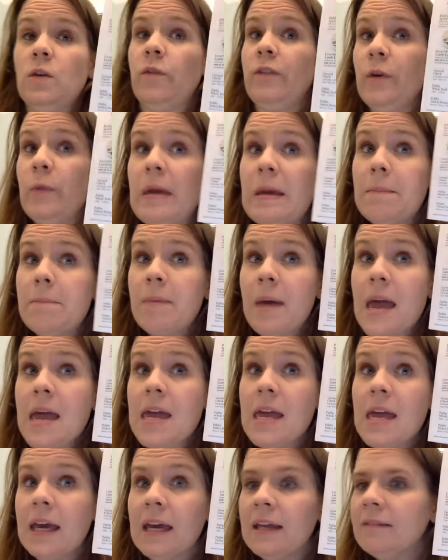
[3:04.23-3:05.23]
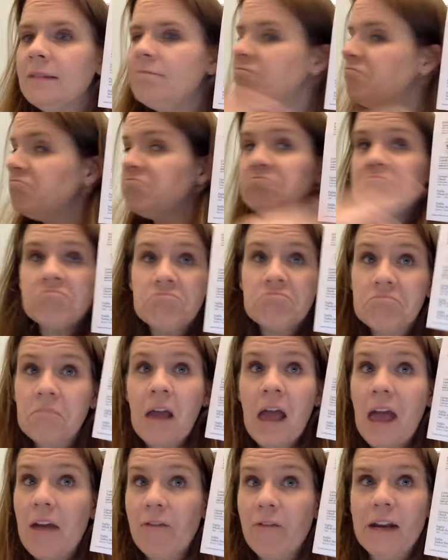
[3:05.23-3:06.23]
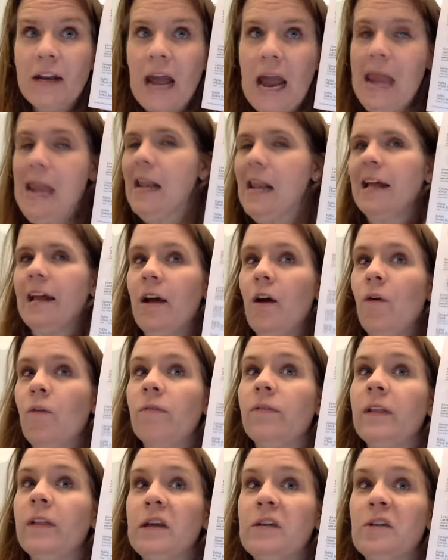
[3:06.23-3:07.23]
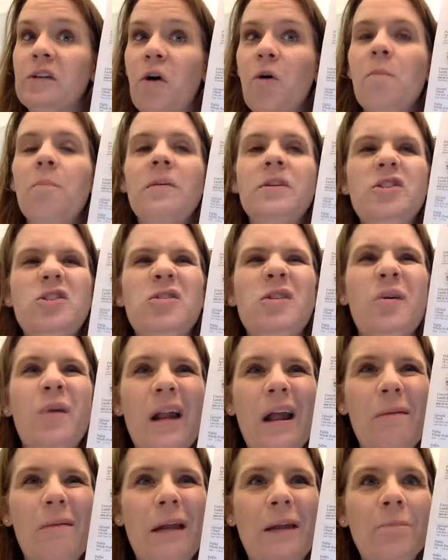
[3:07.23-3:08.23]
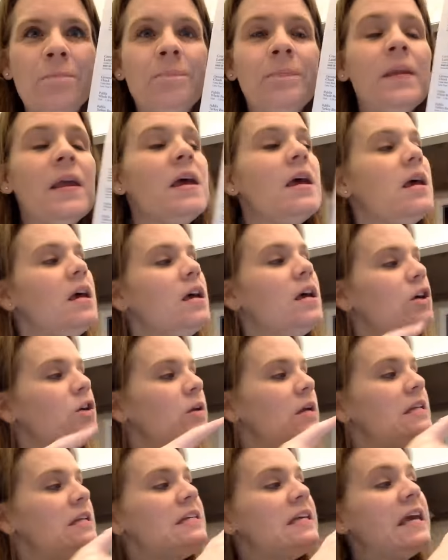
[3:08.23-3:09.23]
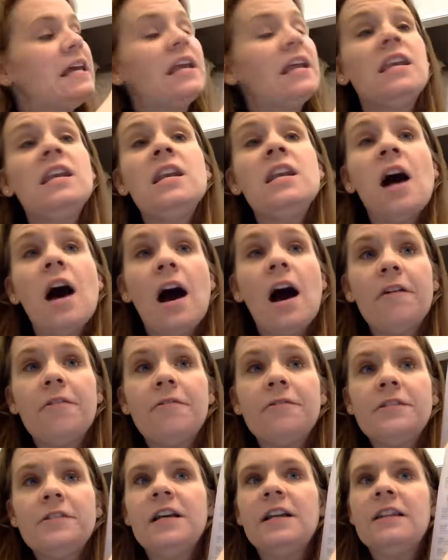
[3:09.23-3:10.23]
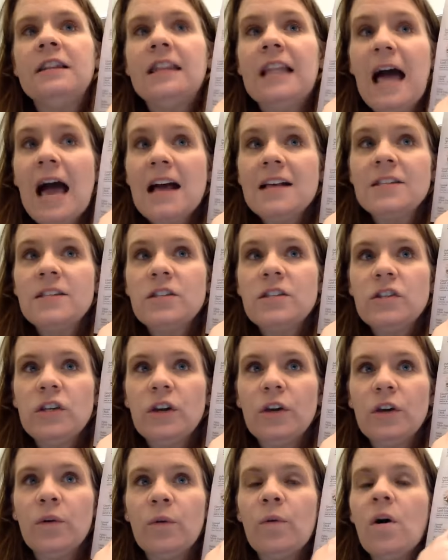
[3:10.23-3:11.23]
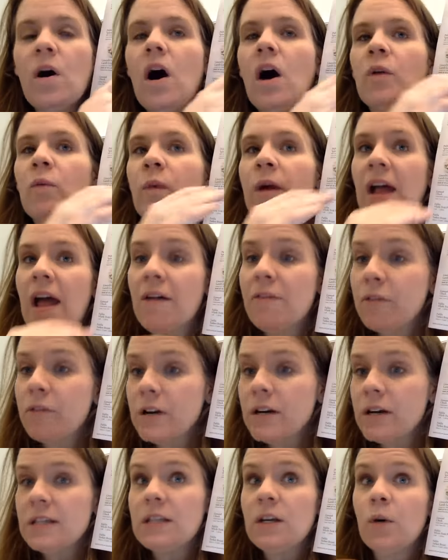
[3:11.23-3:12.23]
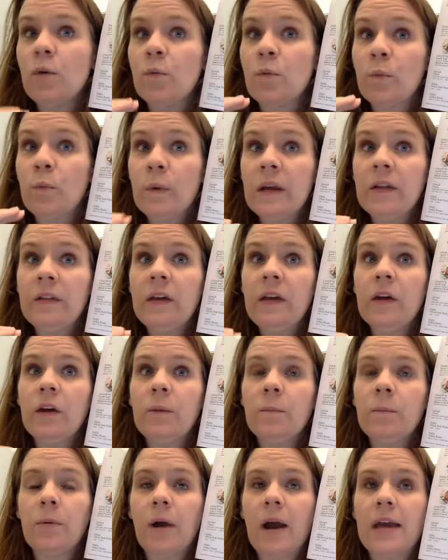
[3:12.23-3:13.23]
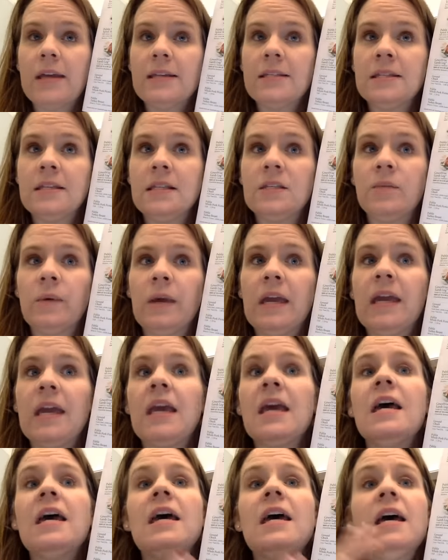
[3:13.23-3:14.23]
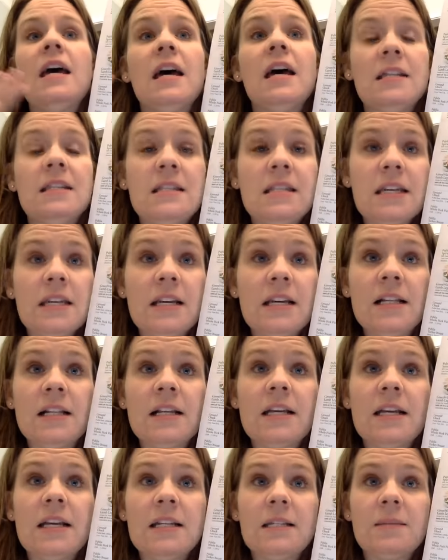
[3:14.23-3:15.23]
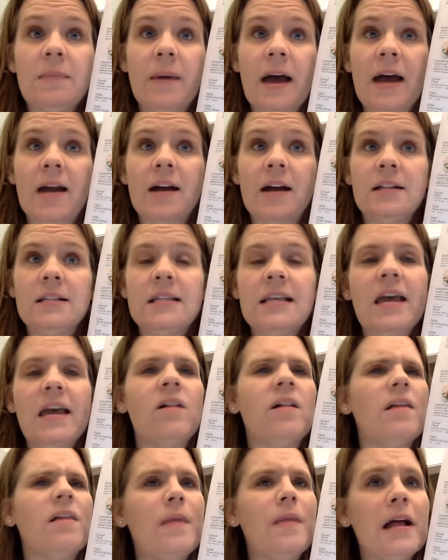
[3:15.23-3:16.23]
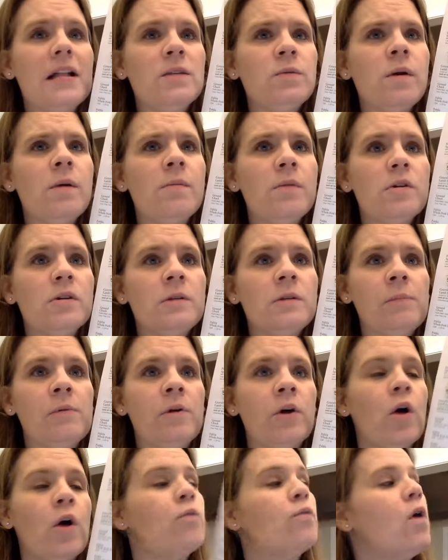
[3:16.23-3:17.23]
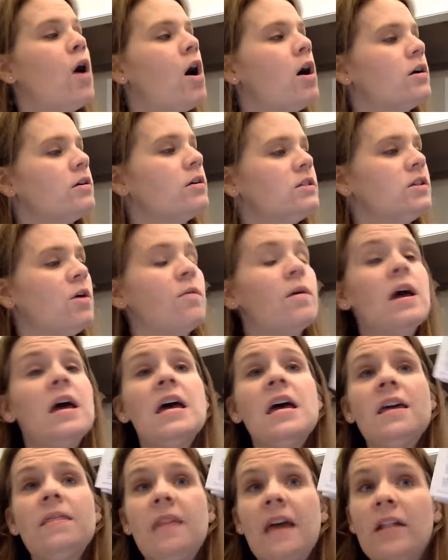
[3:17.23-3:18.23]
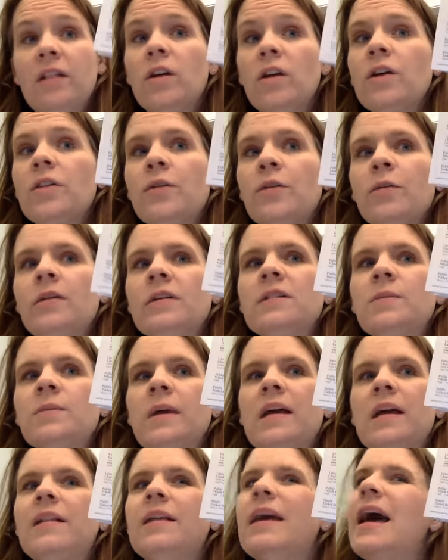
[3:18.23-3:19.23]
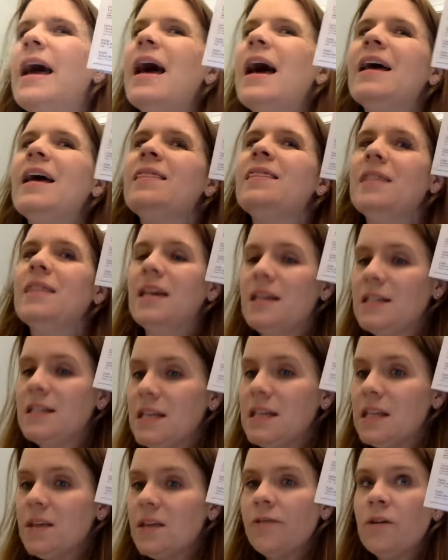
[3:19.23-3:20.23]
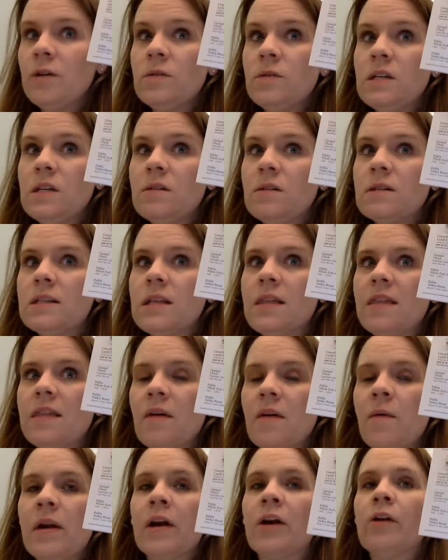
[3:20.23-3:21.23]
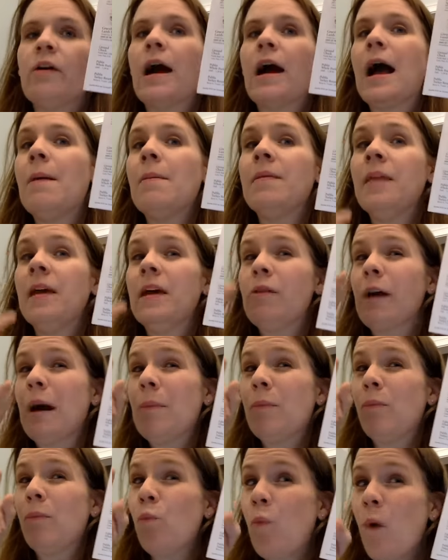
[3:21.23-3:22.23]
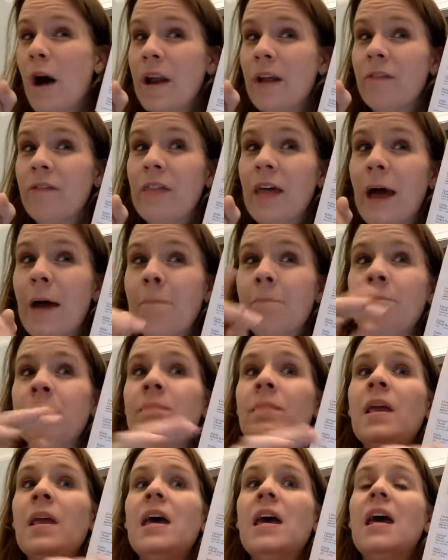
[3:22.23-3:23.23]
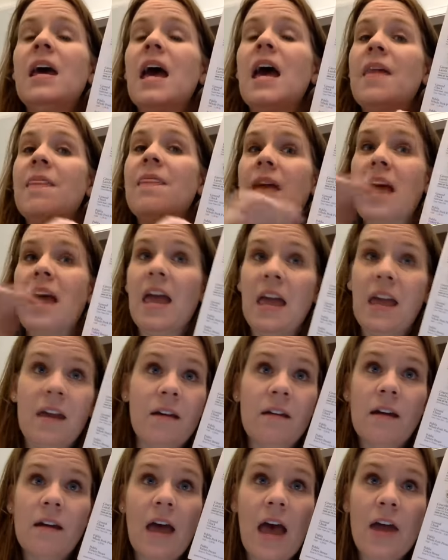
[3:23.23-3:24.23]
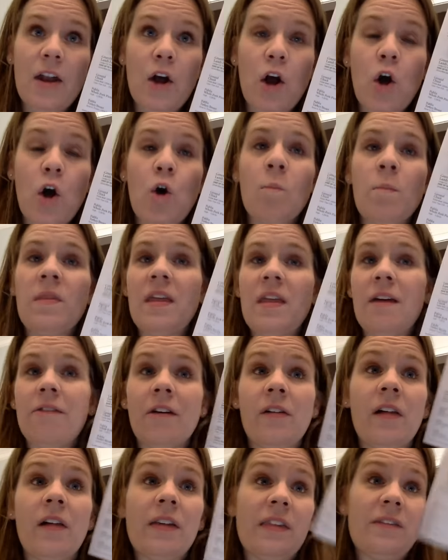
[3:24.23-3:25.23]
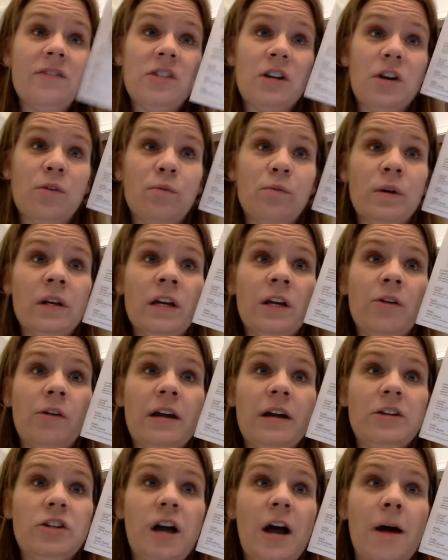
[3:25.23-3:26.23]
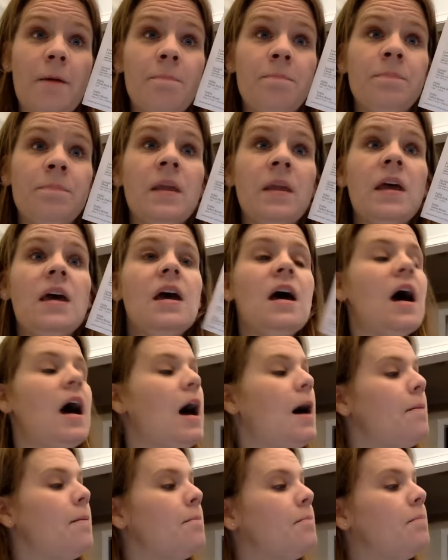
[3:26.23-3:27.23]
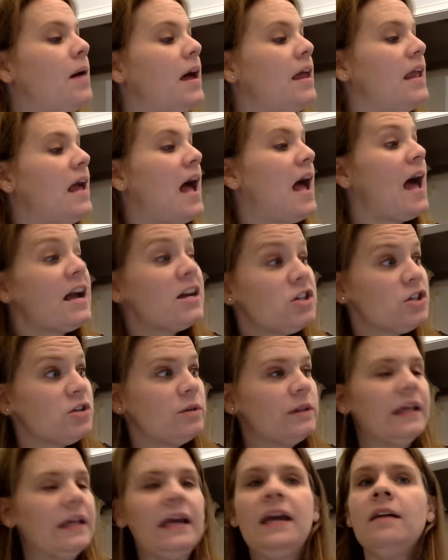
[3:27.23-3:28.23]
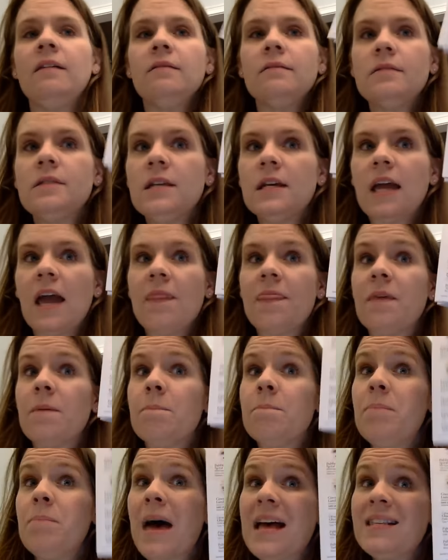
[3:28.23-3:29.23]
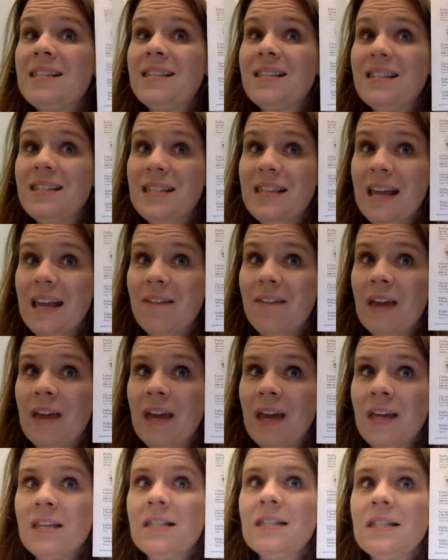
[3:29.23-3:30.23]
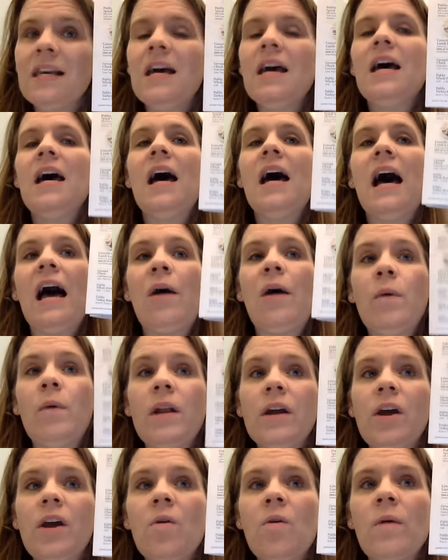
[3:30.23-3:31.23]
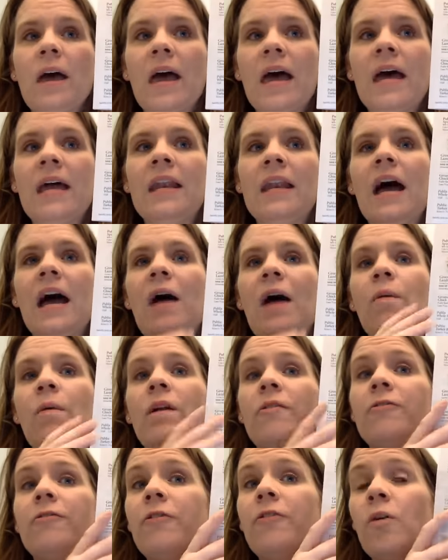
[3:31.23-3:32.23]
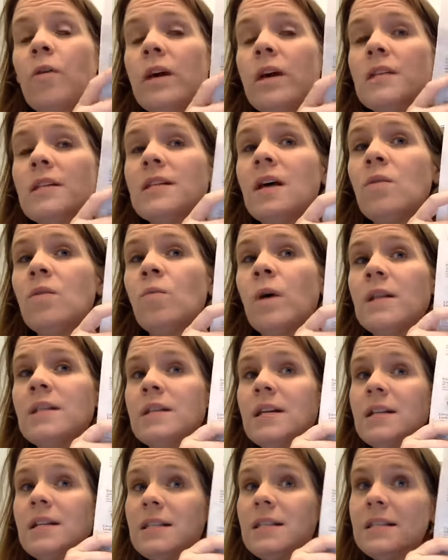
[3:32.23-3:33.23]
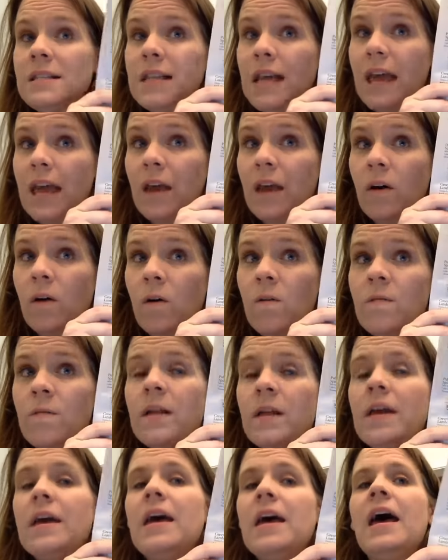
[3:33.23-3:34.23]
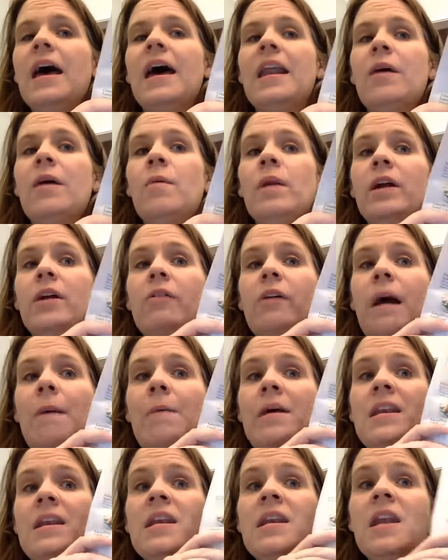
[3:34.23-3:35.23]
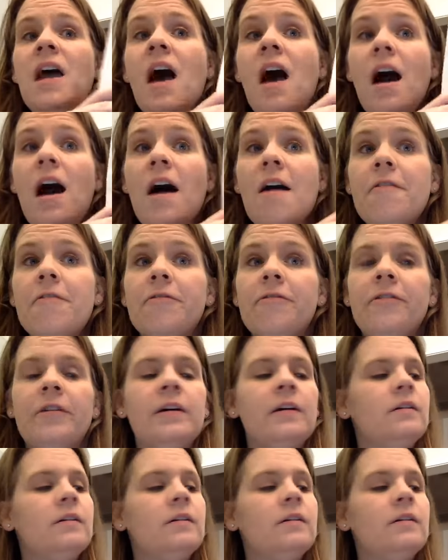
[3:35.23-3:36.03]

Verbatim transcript: you eat bacon every night, hopefully you don't, but you know what I mean. You need to get enough to last you on whatever is a really good price this week until it is back on sale. And that's where most people go wrong. So they look through this weekly ad and they see the few deals that they want to grab and they grab one of them and they head home and they feel like they've done a really great job. Um, but actually, to get the best savings, I want to go in, I want to focus on what's on sale, and I want to grab enough